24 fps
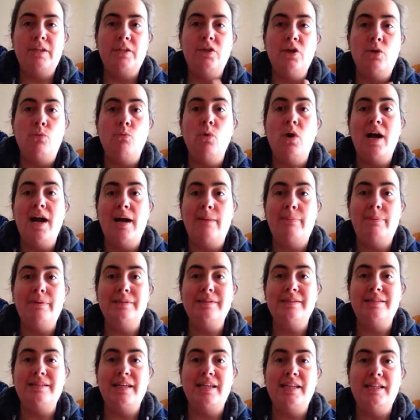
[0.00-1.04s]
what
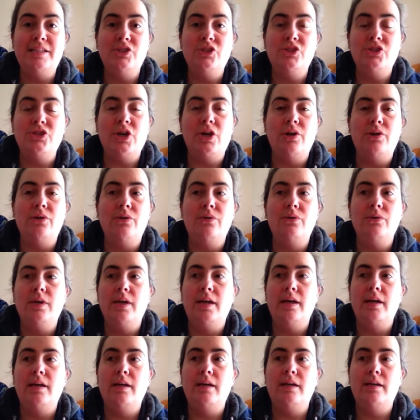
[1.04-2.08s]
happens at each show.
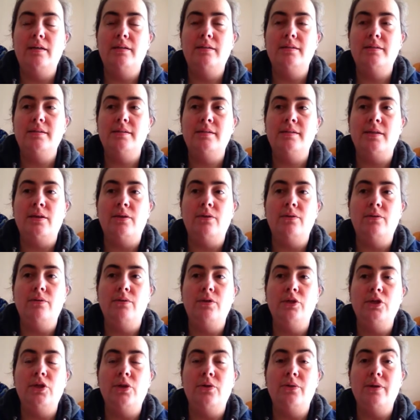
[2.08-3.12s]
So
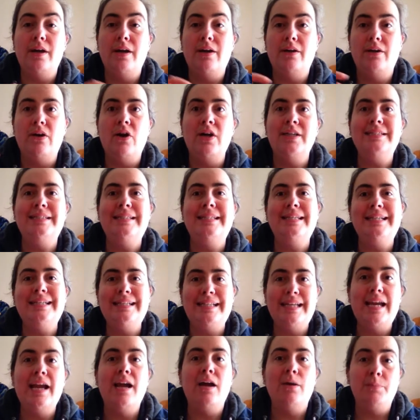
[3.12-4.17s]

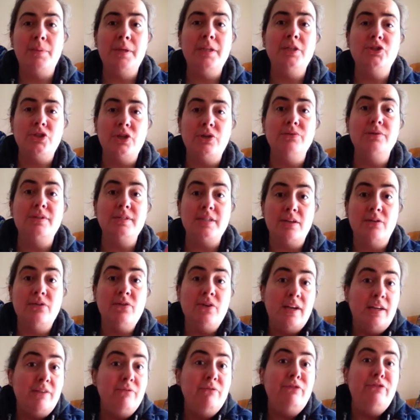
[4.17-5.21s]
ideally how many shows can
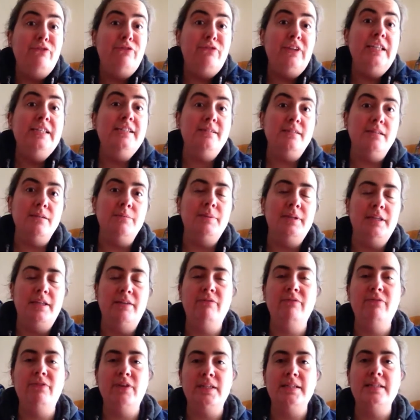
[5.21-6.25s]
I feasibly
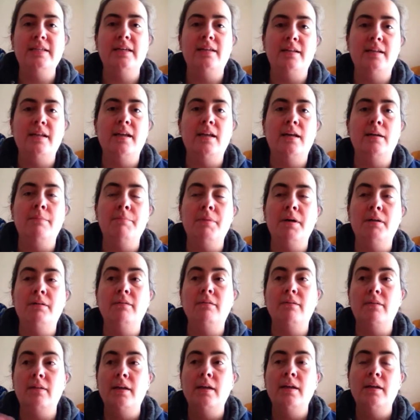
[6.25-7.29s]
fit in a
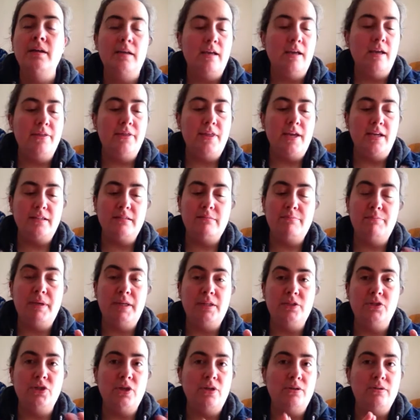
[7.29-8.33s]
month, and that's big
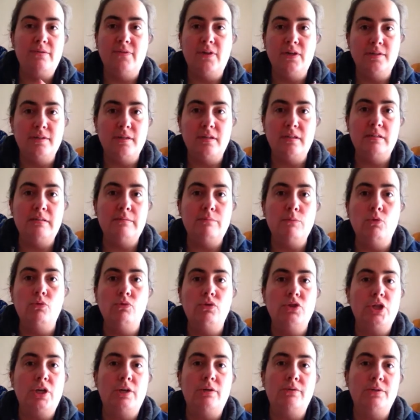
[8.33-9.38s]
shows versus small
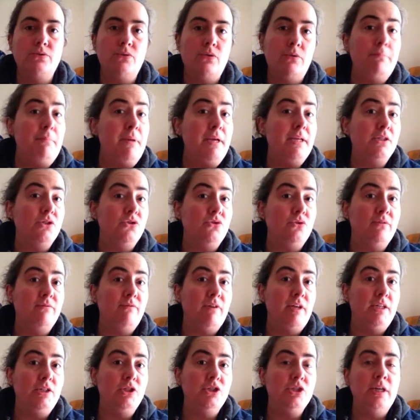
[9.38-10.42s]
shows, or a mixture of
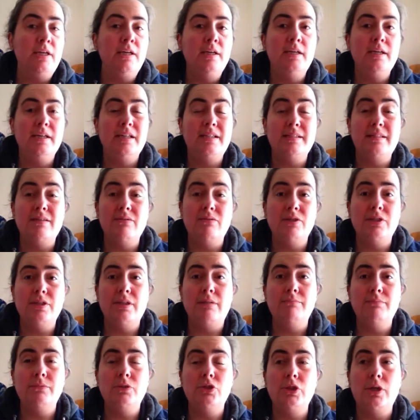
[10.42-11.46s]
each, because there are
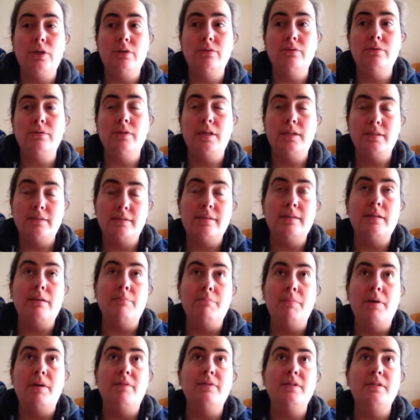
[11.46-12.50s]
some
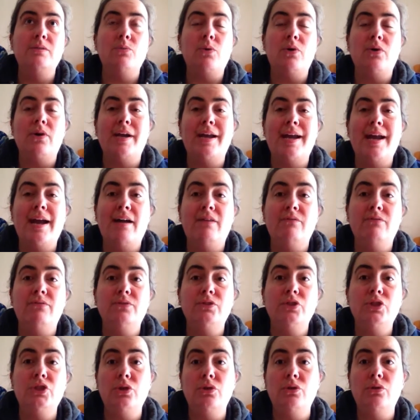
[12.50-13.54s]
months where I have
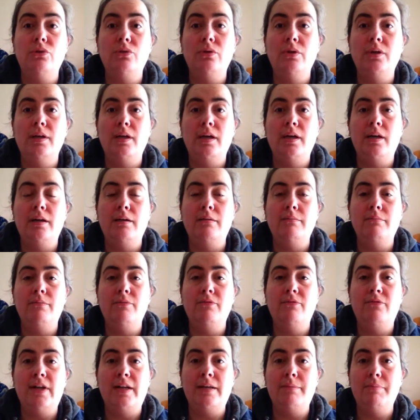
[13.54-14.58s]
two
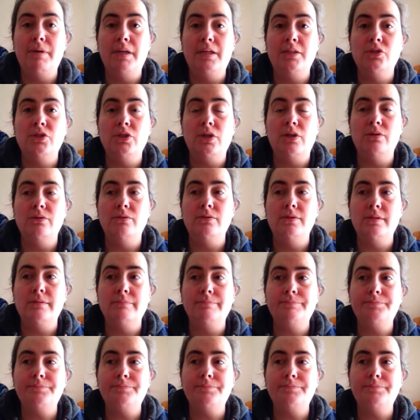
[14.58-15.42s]
fairly big shows,